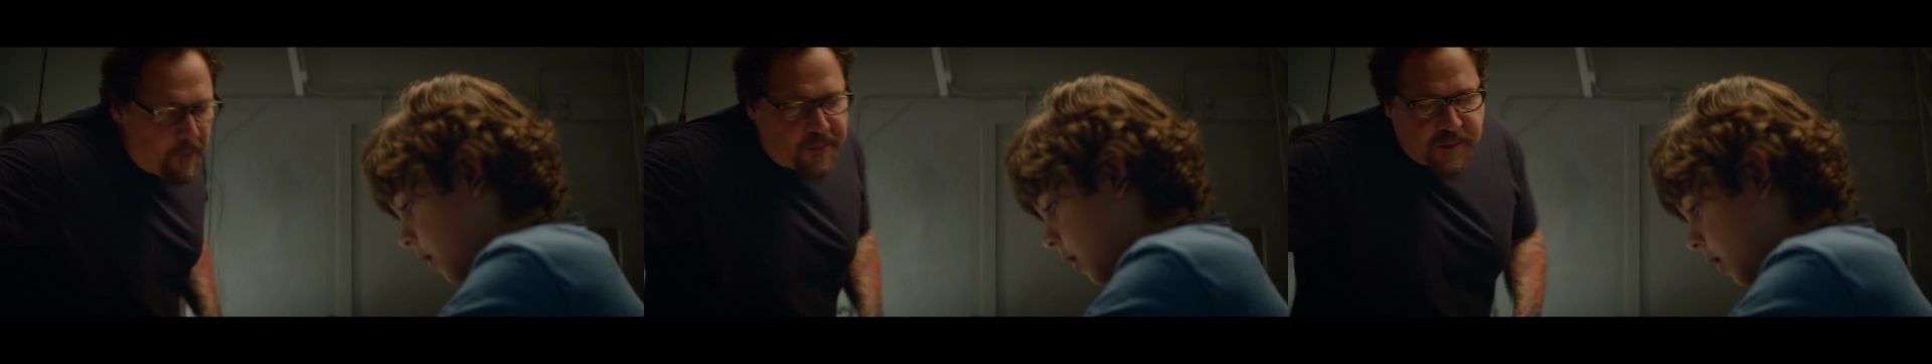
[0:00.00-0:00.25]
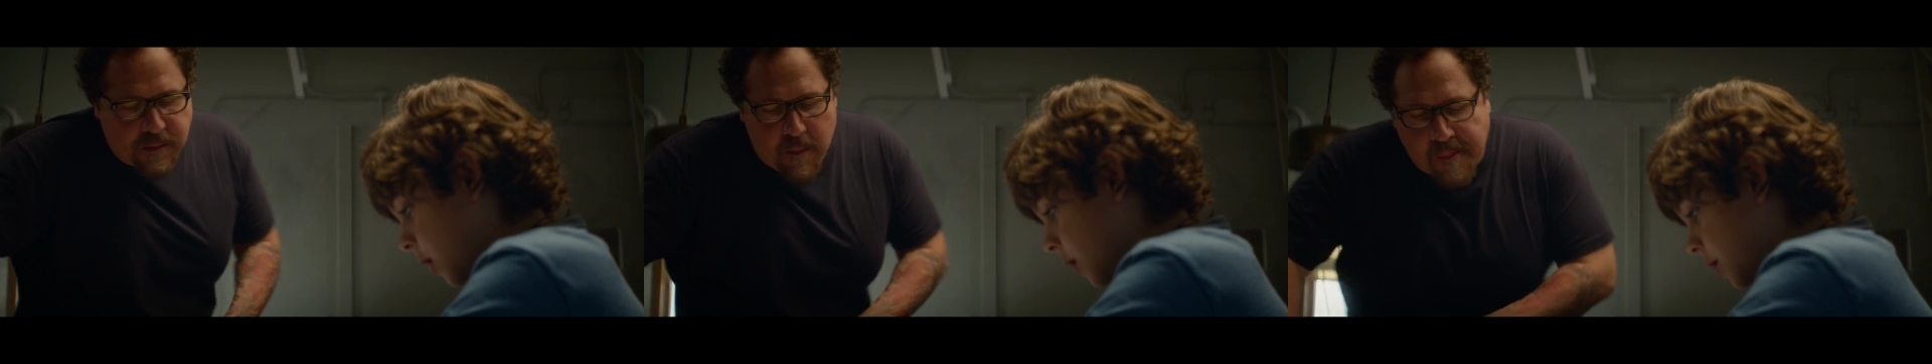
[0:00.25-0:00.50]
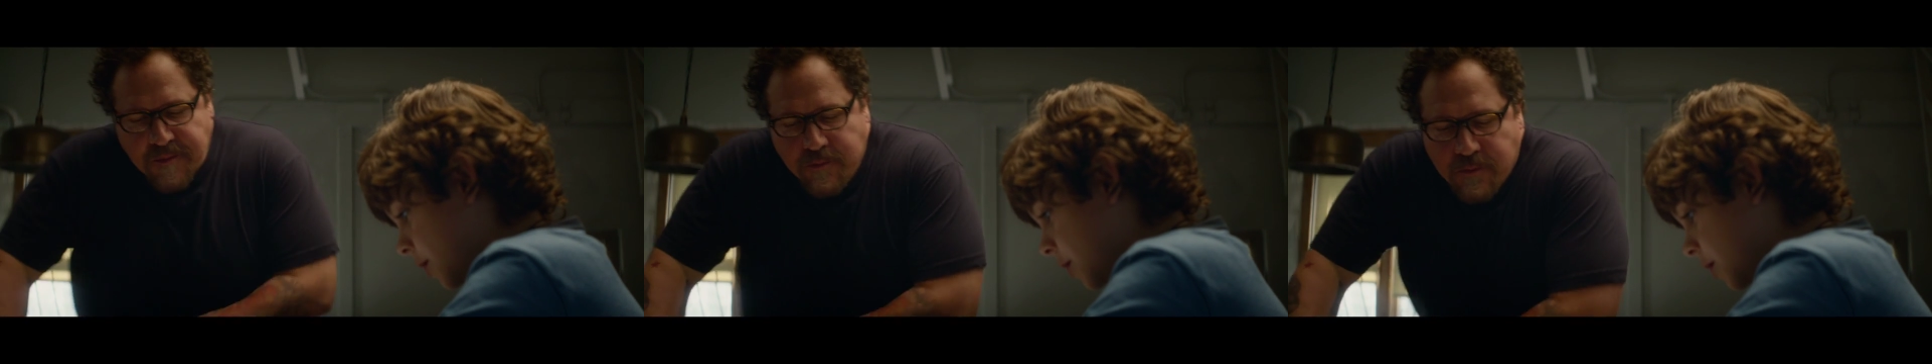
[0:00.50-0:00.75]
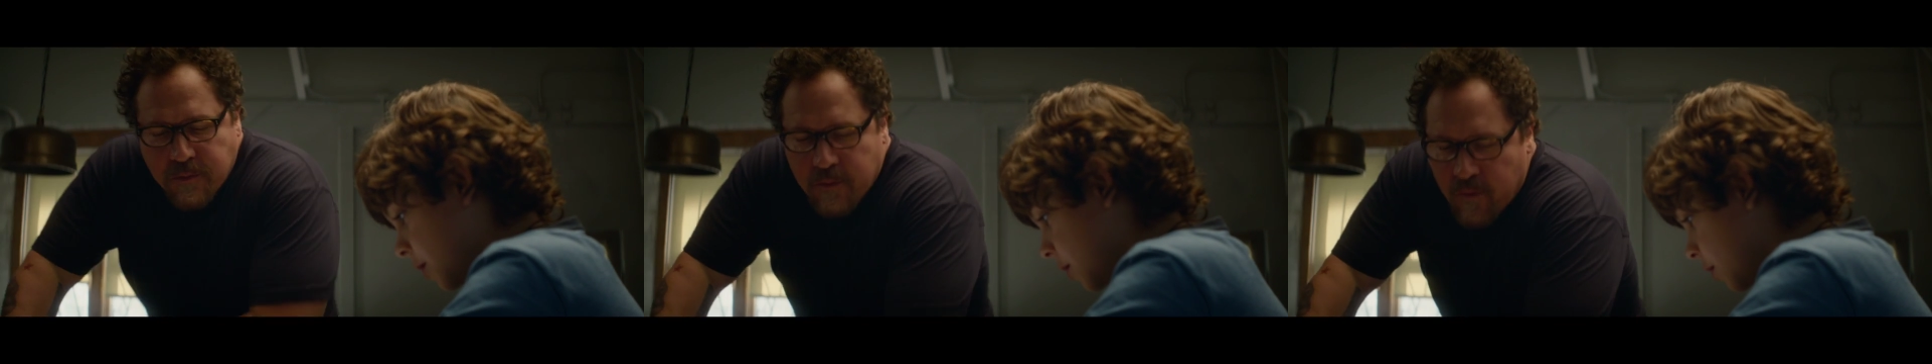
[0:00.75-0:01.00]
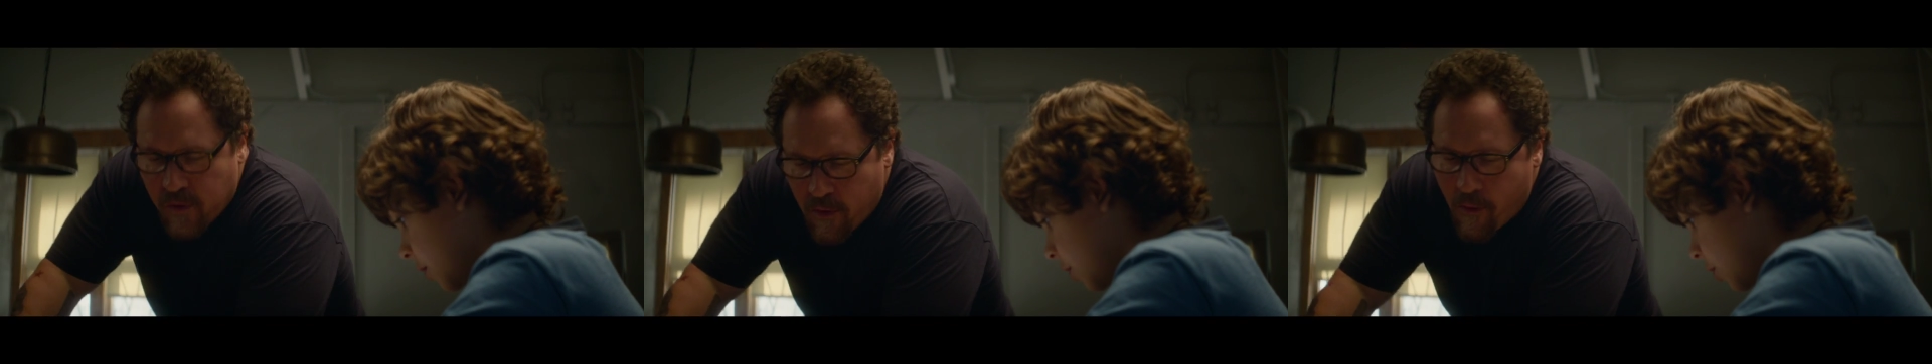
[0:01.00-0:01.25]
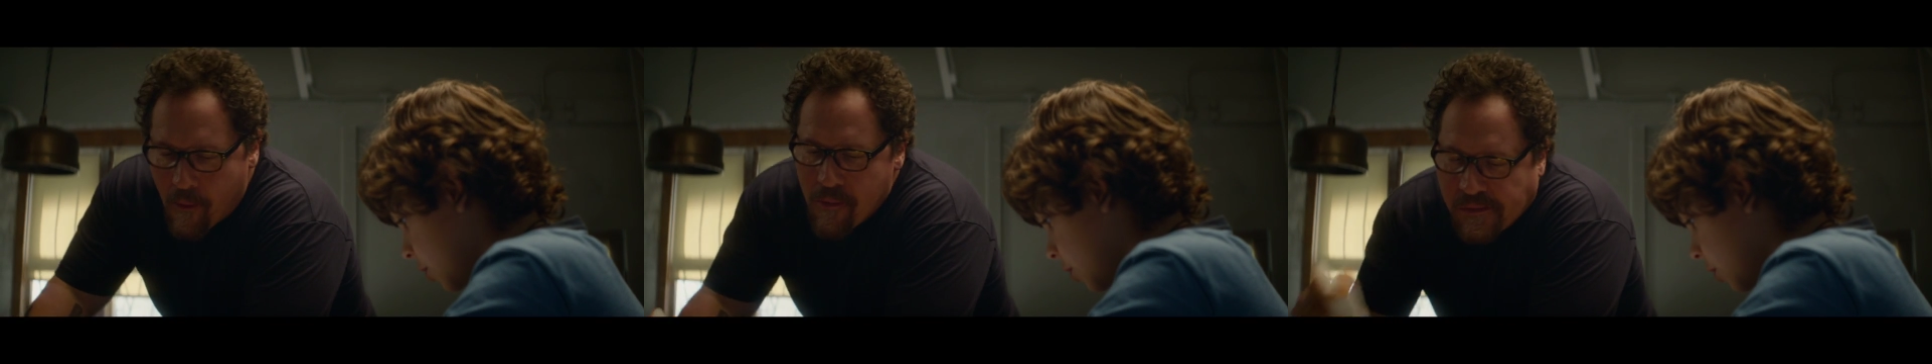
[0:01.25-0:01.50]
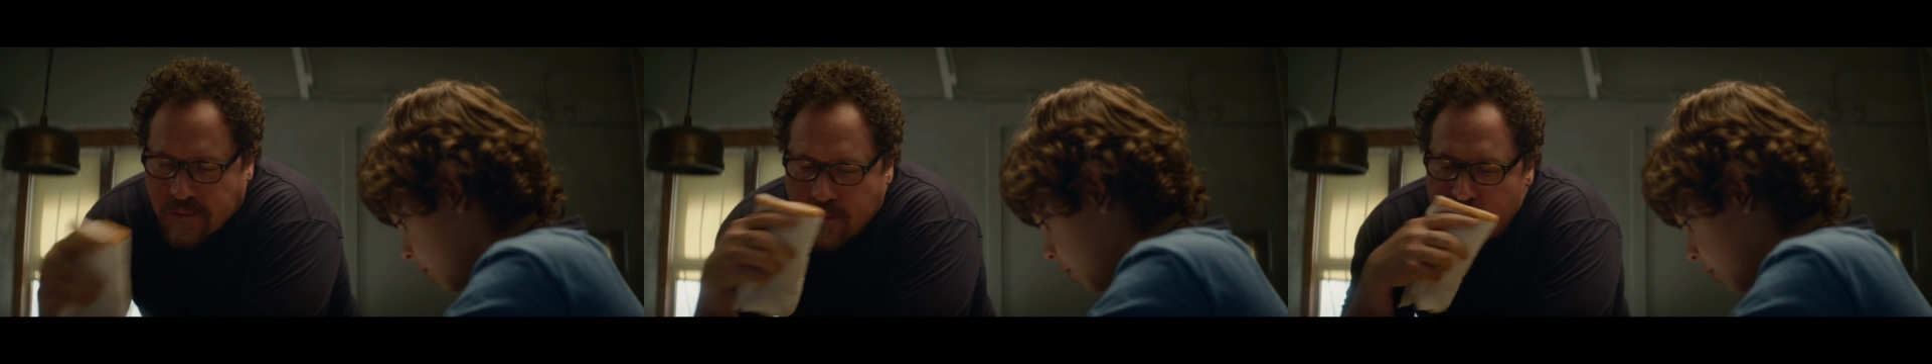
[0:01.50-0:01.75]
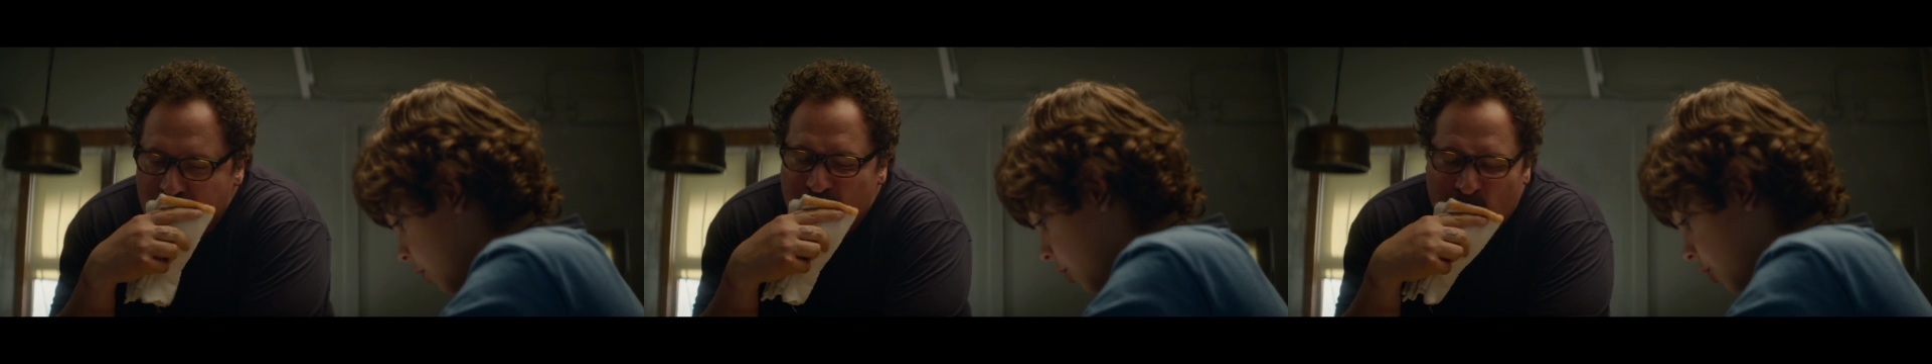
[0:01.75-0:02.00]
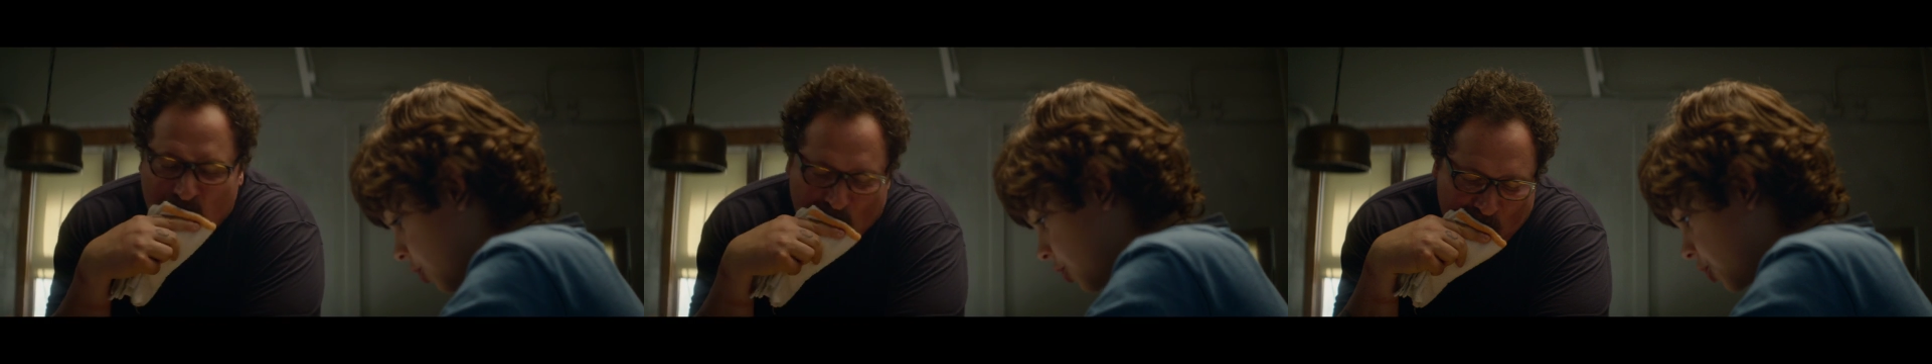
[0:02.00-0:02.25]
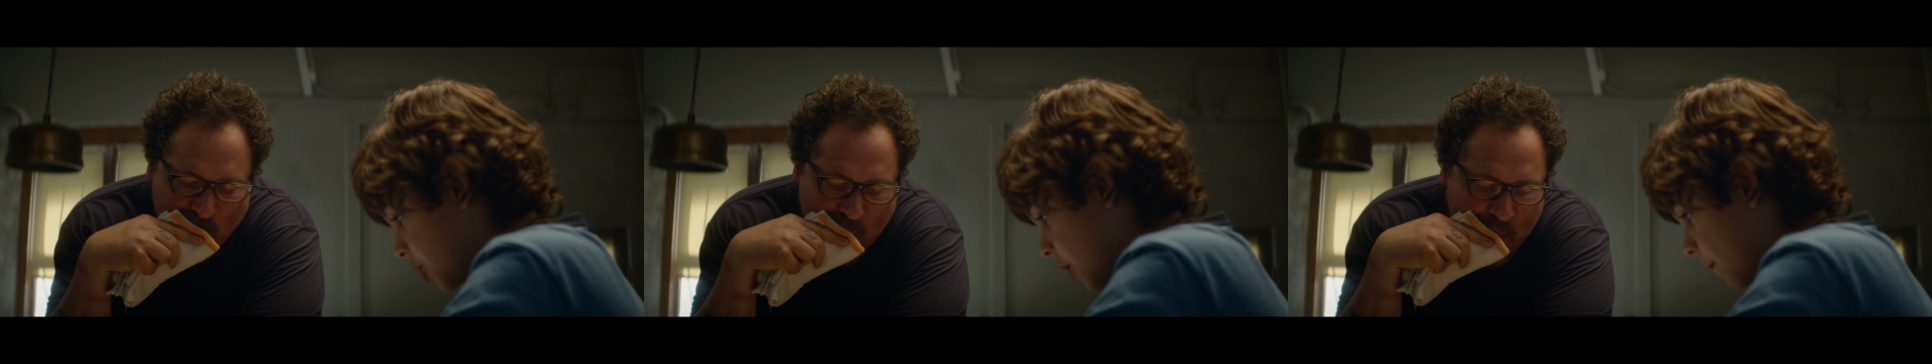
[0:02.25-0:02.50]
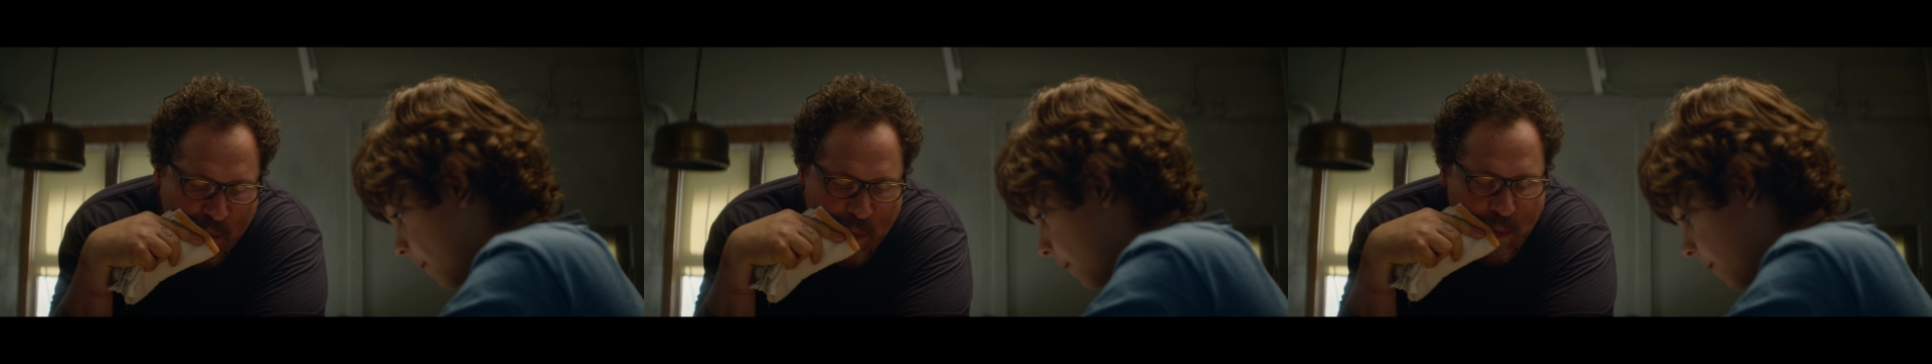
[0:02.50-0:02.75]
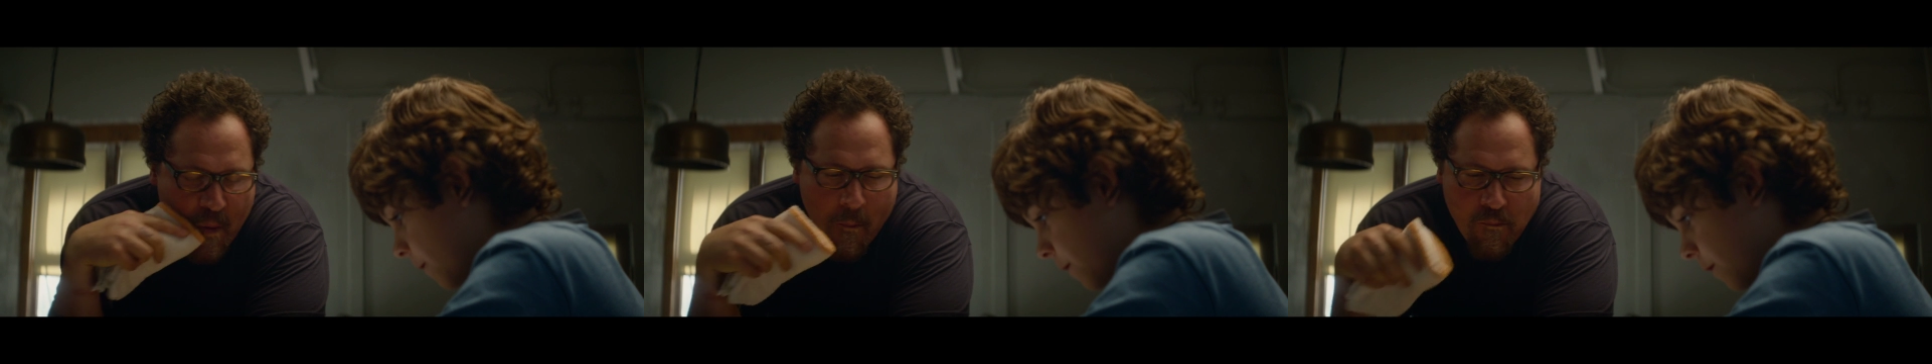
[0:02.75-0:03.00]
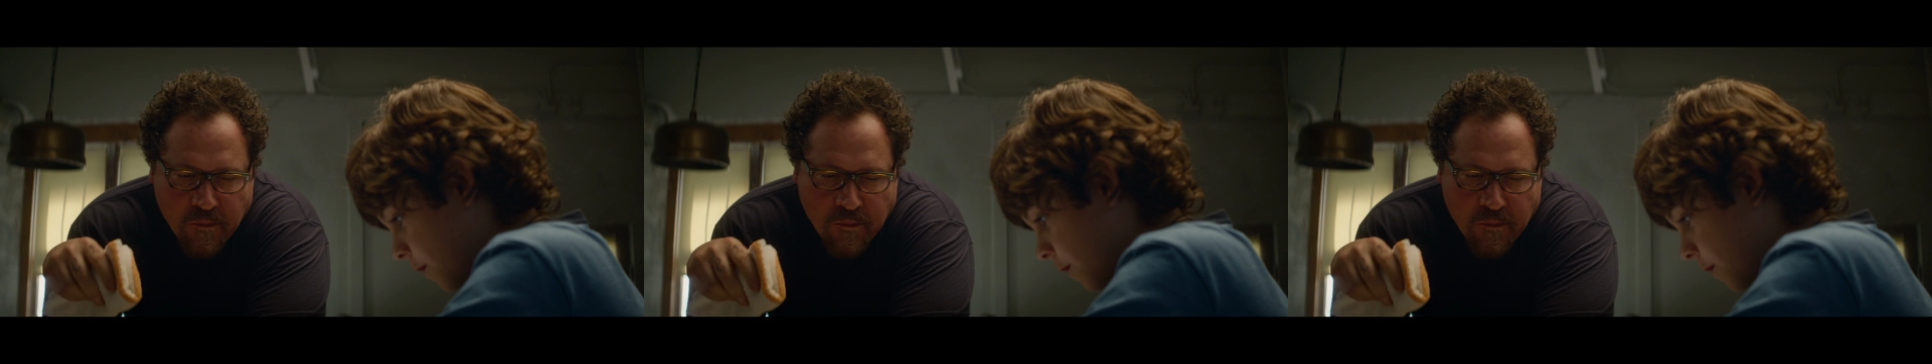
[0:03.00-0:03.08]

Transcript: At Chef